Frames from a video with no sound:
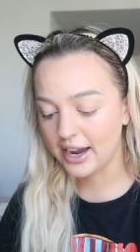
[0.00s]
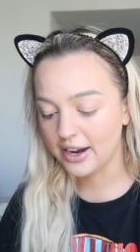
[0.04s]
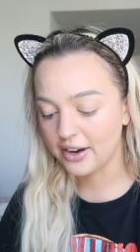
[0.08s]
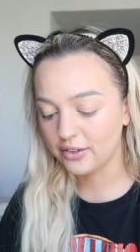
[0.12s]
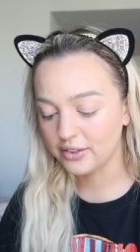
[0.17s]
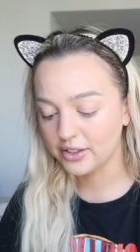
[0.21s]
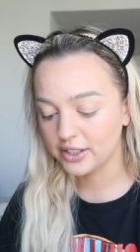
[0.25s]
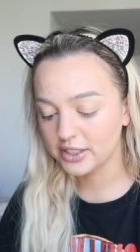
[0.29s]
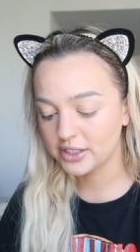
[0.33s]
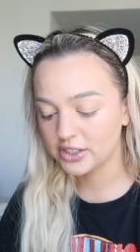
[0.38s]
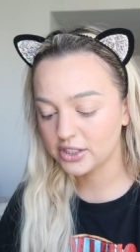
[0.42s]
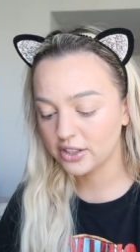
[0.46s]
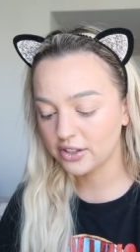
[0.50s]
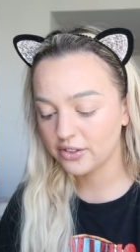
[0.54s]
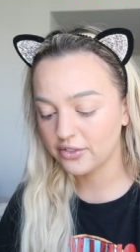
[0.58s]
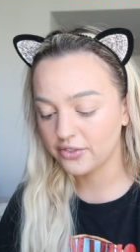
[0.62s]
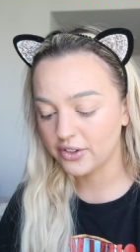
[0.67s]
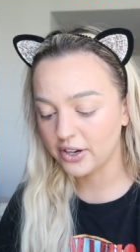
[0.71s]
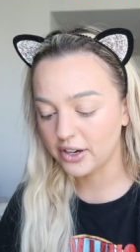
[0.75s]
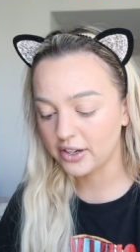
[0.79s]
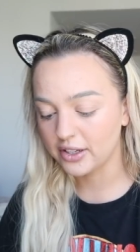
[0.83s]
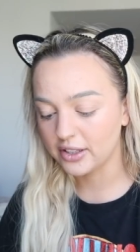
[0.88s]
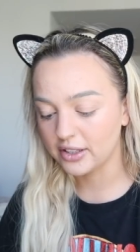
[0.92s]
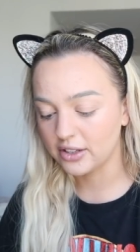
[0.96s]
I only took
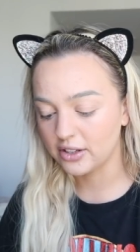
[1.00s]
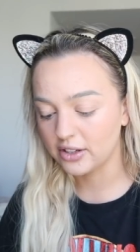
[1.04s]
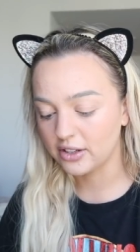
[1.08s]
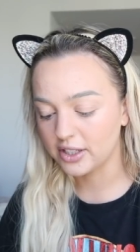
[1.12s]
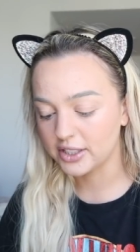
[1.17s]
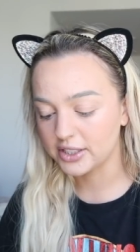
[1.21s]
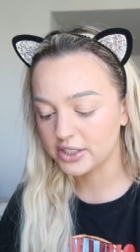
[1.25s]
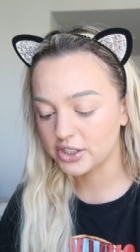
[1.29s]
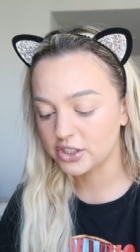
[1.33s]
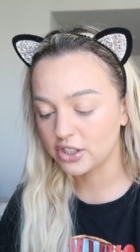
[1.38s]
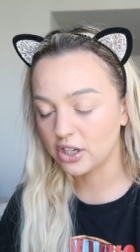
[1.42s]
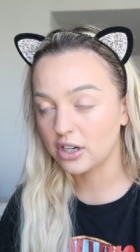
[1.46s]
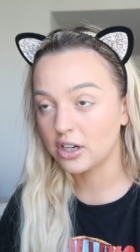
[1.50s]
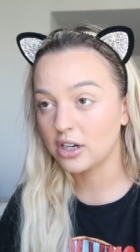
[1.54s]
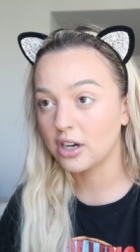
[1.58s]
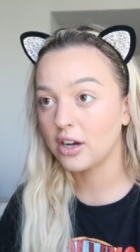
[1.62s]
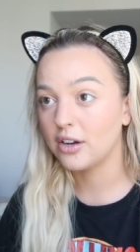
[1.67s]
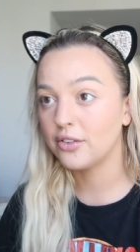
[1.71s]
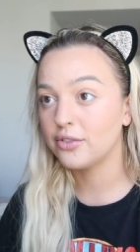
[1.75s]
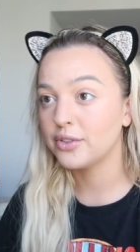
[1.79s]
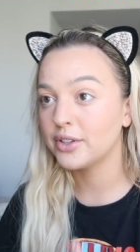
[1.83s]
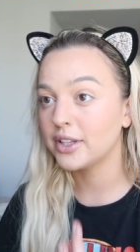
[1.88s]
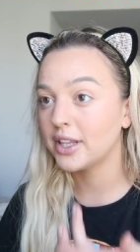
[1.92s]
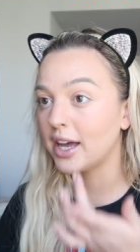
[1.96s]
very little. I started
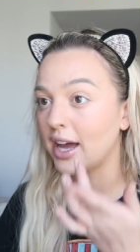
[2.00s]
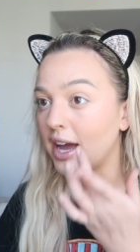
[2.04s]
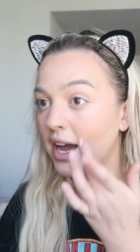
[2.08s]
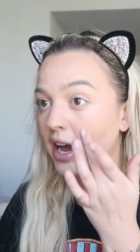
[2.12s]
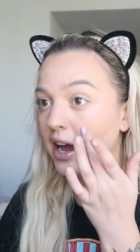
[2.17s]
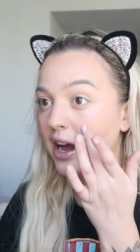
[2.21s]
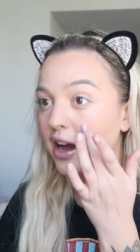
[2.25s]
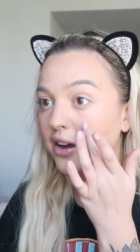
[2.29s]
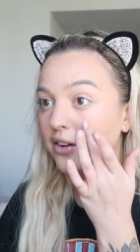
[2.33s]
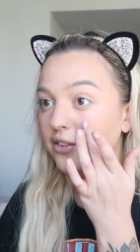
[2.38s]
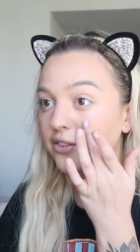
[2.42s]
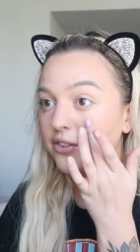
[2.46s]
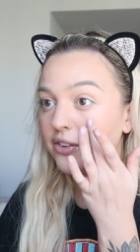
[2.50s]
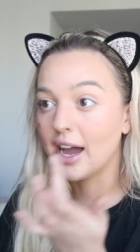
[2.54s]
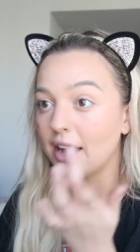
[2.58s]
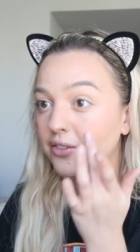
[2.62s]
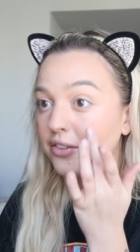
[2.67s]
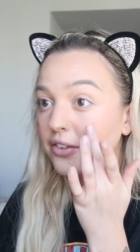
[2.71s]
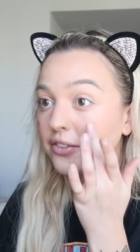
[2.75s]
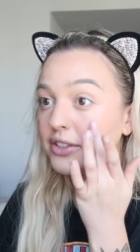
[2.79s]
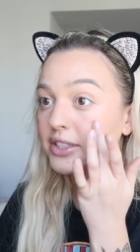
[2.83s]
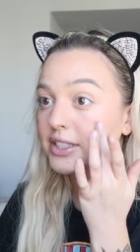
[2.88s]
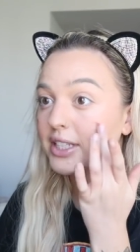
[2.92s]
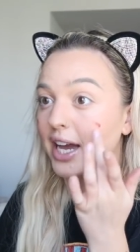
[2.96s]
off with a half
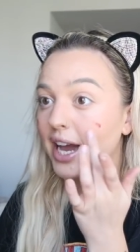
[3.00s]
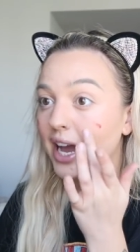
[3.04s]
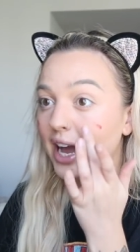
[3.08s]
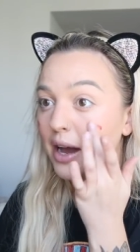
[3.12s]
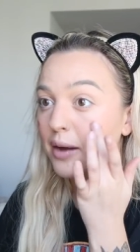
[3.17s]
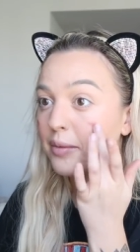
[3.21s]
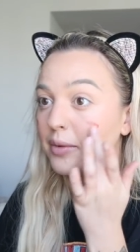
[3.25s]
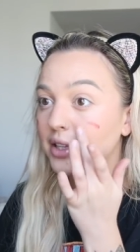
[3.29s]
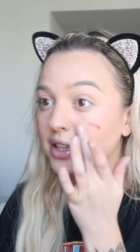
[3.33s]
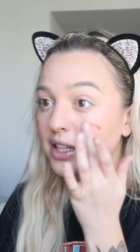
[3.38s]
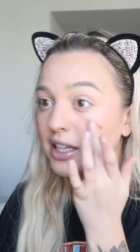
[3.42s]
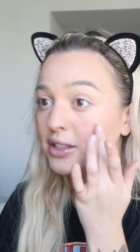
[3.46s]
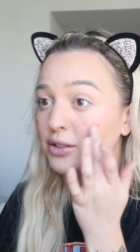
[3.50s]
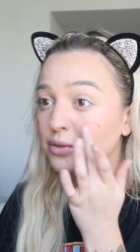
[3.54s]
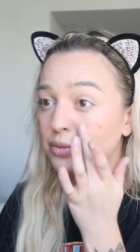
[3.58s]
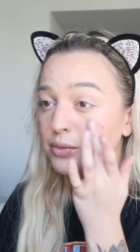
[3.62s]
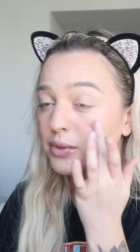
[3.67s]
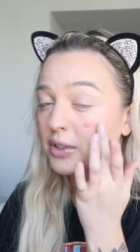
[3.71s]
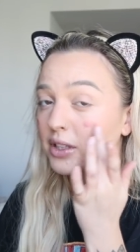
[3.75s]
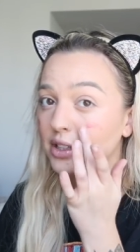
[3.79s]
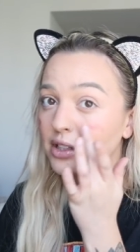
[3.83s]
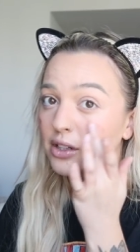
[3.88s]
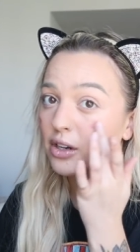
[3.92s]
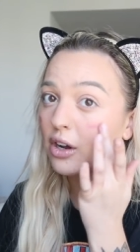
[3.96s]
of a tab, and that's
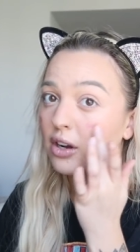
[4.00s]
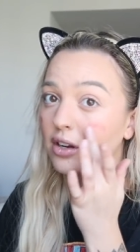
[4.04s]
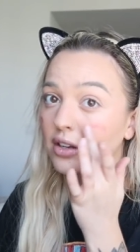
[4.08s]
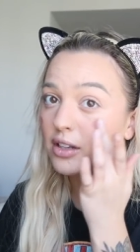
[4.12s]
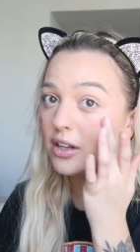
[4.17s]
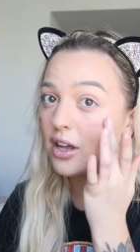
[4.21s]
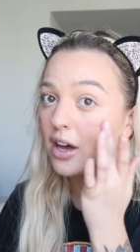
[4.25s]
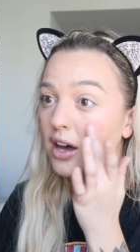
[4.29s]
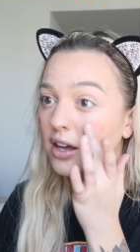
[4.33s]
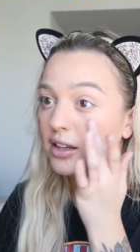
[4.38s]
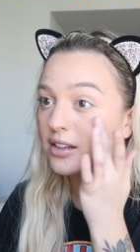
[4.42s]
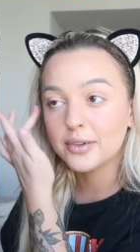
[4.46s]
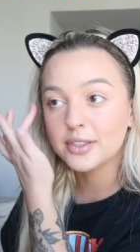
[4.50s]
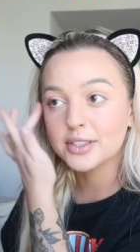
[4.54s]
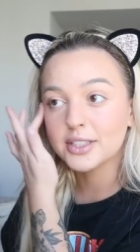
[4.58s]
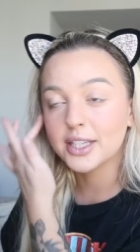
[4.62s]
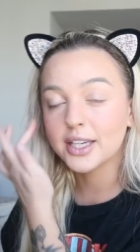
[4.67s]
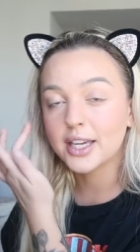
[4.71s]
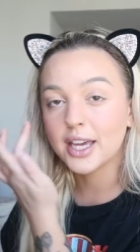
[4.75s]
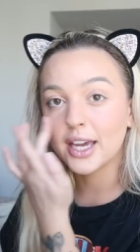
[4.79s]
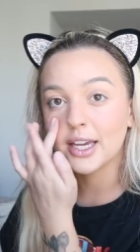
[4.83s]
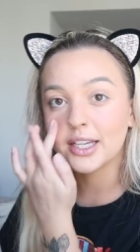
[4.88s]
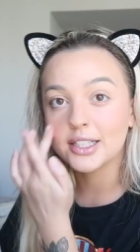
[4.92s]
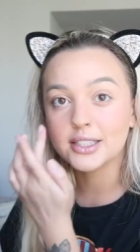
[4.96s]
really not a lot. I was
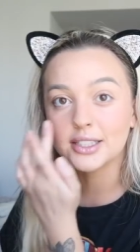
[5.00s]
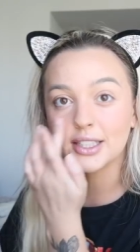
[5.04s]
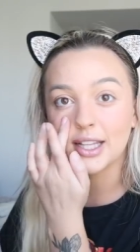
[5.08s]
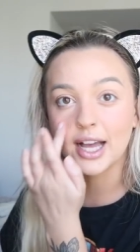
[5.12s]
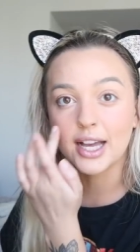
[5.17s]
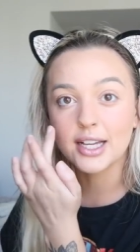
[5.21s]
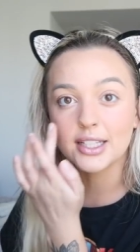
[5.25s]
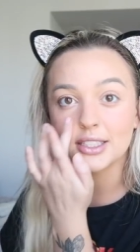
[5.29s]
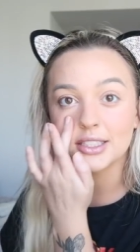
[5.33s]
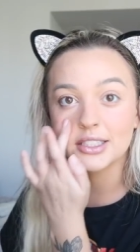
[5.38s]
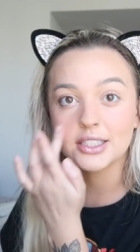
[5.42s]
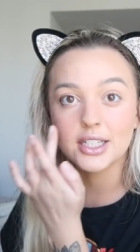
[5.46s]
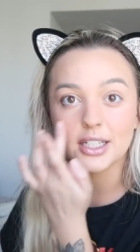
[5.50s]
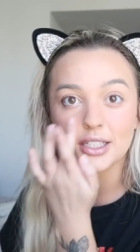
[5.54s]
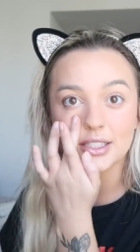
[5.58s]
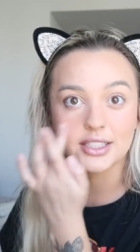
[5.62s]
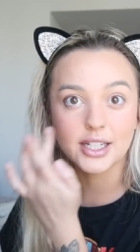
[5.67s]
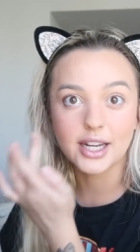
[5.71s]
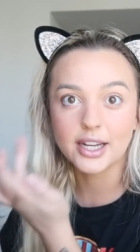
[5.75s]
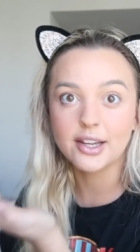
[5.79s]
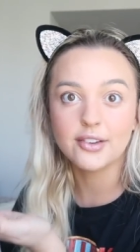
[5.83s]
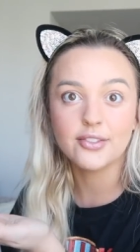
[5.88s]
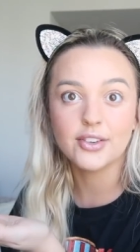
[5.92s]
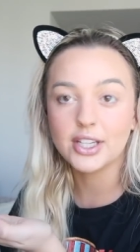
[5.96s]
like, okay, it's last
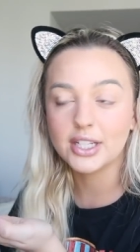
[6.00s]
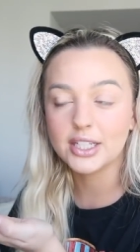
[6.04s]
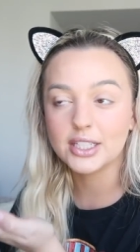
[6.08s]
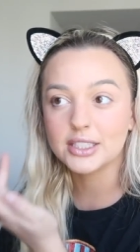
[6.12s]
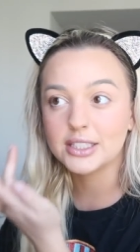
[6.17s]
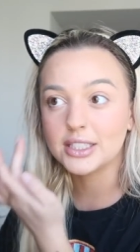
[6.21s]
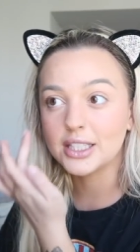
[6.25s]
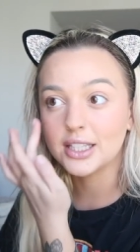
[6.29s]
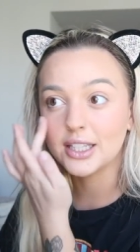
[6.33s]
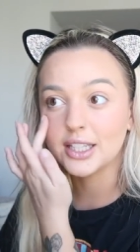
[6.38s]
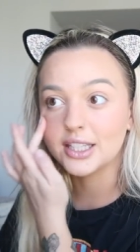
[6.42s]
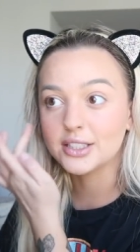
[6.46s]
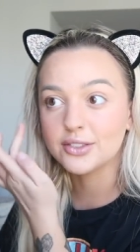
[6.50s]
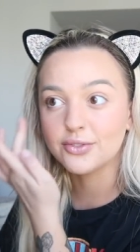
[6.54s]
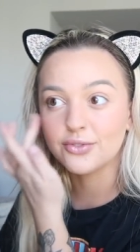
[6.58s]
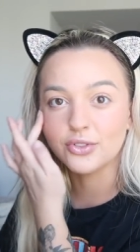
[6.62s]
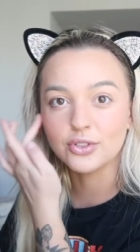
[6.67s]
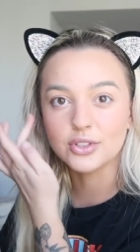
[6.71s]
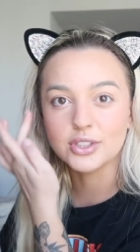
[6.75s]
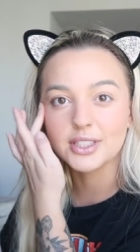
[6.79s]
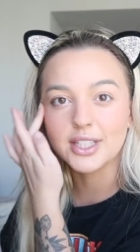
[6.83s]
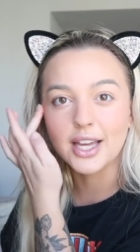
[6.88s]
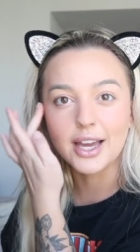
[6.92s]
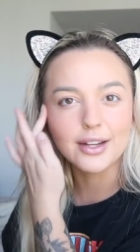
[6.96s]
day of EDC, let's
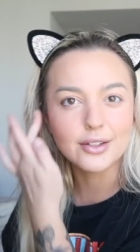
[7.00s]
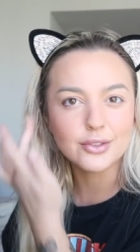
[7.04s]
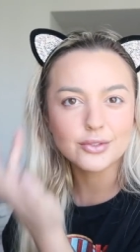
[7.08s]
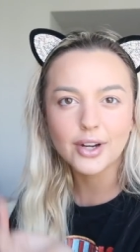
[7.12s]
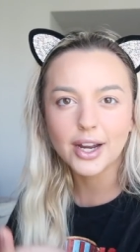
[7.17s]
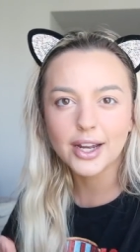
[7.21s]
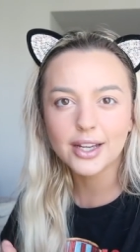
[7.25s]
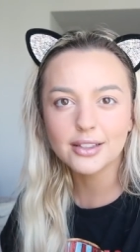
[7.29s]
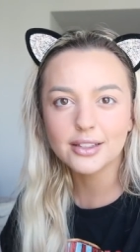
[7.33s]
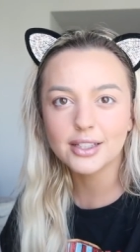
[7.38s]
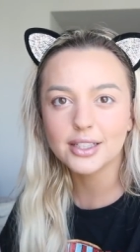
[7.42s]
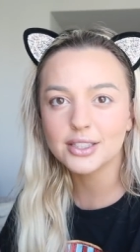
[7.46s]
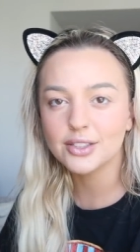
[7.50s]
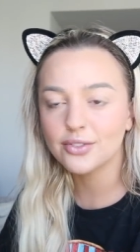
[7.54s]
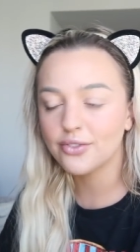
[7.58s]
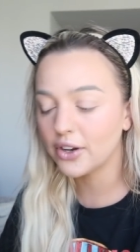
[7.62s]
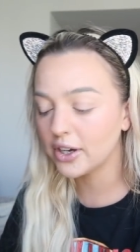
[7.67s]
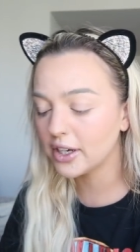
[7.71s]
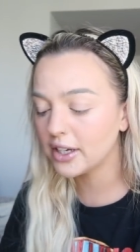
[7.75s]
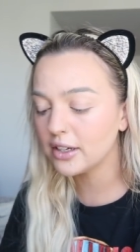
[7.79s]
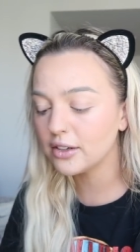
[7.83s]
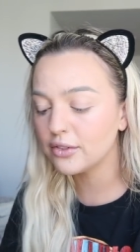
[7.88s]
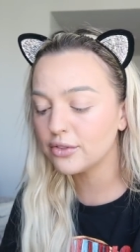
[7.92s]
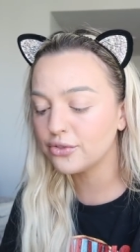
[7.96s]
full send, right? Let's
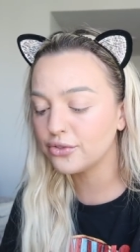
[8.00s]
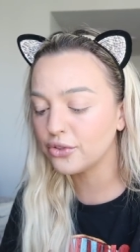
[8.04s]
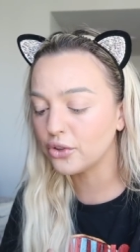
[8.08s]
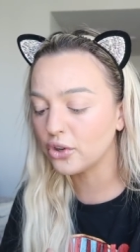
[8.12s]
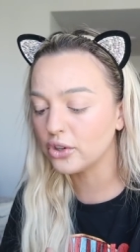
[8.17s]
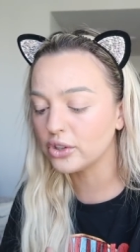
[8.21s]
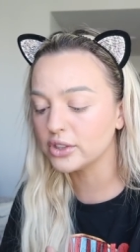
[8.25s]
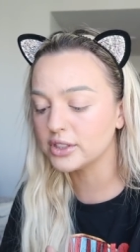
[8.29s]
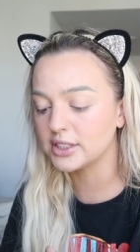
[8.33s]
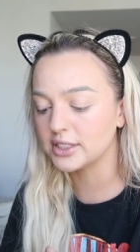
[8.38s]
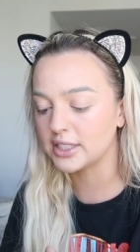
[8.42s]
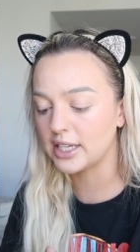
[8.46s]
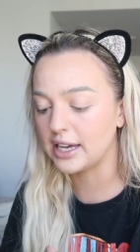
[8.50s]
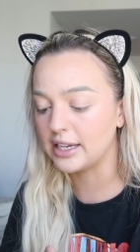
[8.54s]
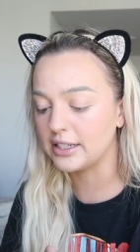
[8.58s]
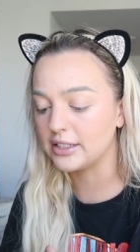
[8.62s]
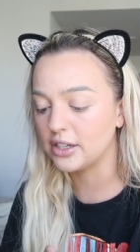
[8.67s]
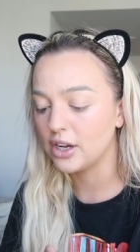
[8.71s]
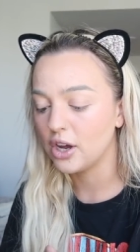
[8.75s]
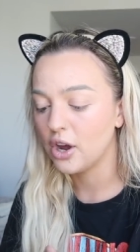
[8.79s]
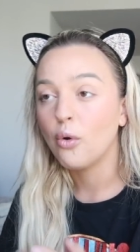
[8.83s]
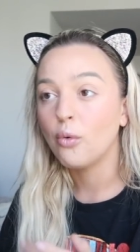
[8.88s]
fucking full send.